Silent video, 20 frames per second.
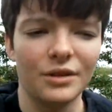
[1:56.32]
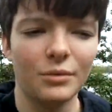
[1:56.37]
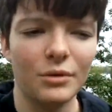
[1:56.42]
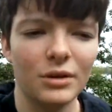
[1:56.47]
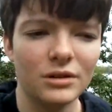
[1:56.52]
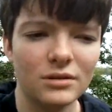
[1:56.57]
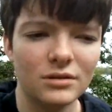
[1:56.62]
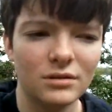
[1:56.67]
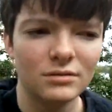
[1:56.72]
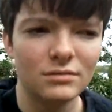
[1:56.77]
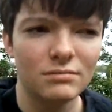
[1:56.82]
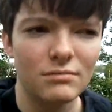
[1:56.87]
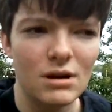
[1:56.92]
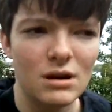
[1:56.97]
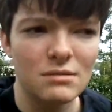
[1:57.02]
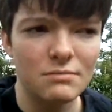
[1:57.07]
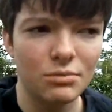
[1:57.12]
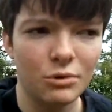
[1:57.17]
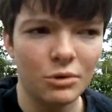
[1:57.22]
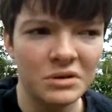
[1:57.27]
the one
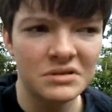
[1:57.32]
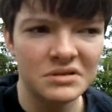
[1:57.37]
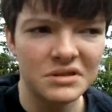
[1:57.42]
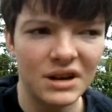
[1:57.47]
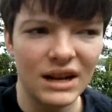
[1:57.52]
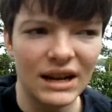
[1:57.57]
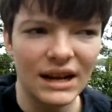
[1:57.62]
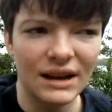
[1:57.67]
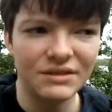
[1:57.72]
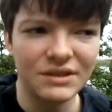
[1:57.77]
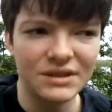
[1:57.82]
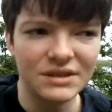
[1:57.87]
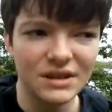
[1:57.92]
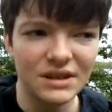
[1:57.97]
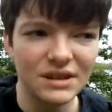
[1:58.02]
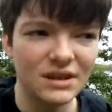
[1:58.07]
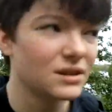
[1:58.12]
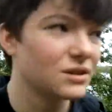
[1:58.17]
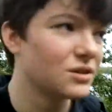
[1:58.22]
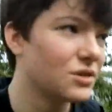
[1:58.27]
main point that I'd have to
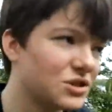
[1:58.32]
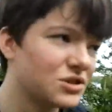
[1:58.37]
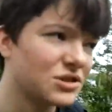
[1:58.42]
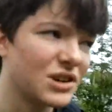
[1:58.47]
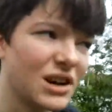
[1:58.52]
say, you're